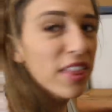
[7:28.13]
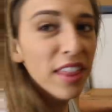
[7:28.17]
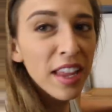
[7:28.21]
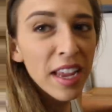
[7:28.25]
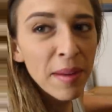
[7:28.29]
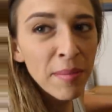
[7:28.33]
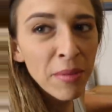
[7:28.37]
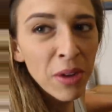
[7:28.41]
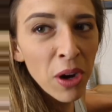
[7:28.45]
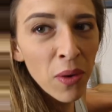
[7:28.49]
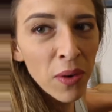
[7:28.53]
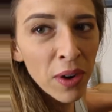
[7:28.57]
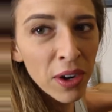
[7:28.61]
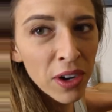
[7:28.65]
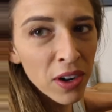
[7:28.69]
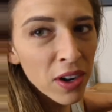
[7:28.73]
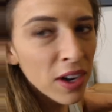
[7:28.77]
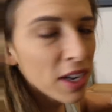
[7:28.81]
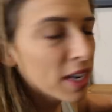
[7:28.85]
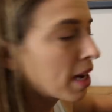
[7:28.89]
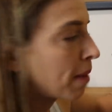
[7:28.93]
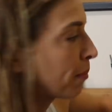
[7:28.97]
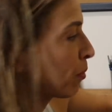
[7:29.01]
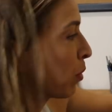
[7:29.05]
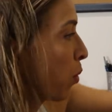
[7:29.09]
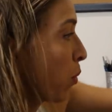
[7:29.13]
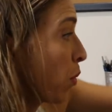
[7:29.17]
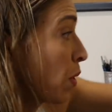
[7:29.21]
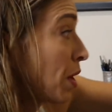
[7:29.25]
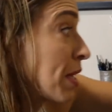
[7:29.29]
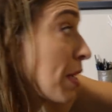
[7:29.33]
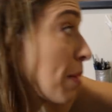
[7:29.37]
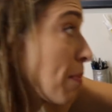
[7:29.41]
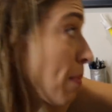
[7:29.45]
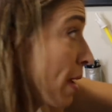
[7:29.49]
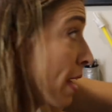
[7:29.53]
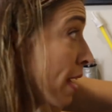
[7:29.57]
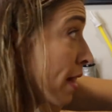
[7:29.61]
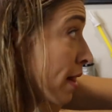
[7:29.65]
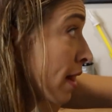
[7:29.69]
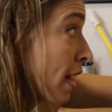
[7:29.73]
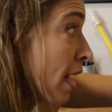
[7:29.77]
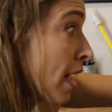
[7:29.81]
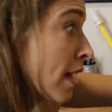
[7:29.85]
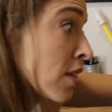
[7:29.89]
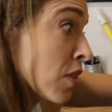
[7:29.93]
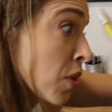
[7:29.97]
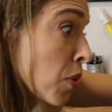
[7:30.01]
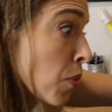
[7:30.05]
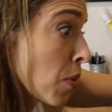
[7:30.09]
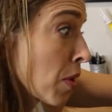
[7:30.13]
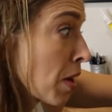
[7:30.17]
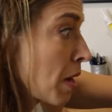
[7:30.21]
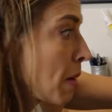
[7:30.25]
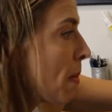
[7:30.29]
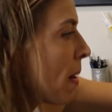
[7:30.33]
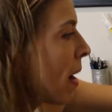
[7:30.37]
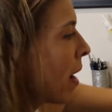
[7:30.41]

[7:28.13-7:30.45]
theme going on. I'm going to paint that. Don't worry